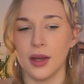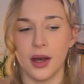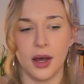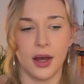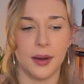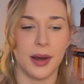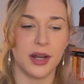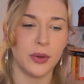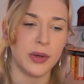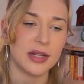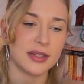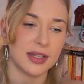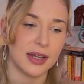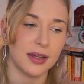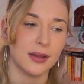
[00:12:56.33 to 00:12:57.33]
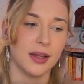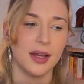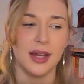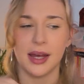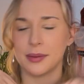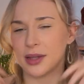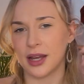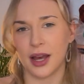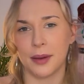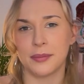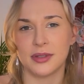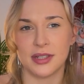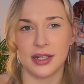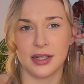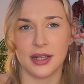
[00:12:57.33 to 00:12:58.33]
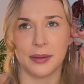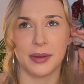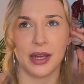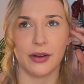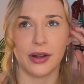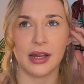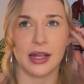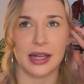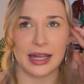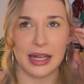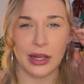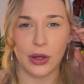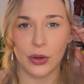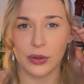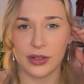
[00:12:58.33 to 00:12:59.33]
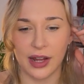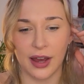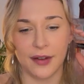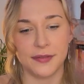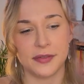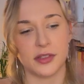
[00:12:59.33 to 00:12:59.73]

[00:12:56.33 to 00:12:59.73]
I don't want to say that. I'm hearing ego death.